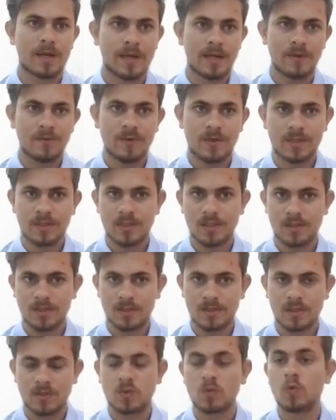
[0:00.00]
Conviction
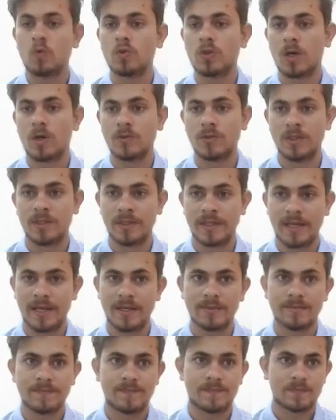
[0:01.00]
is a
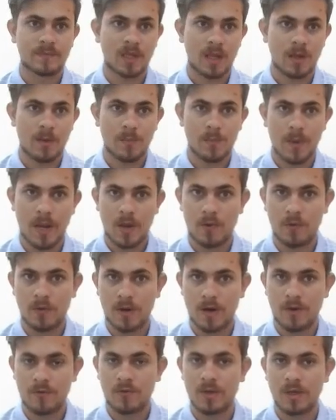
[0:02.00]
2010
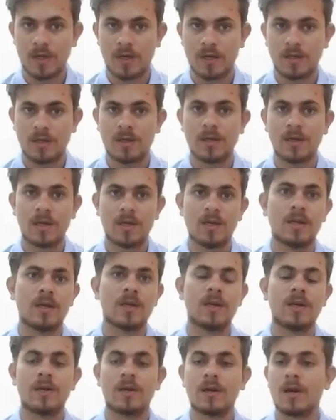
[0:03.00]
biographical
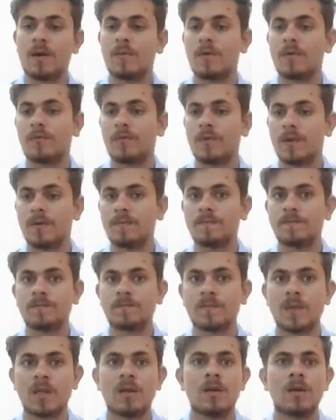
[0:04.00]
legal drama film
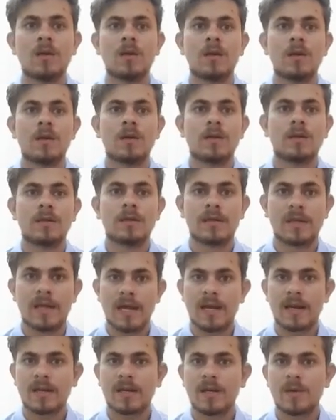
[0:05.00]

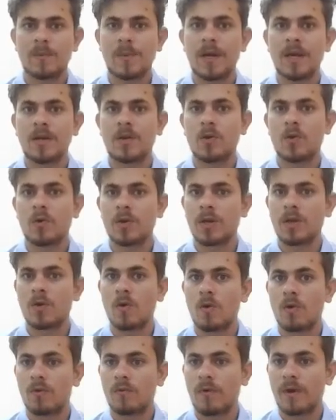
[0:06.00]
directed by Tony
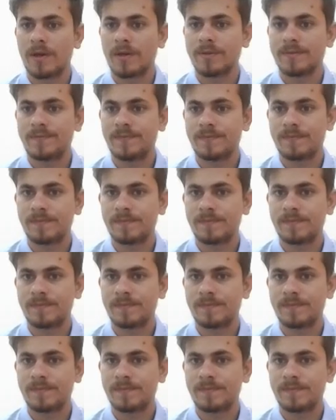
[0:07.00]
Goldwyn,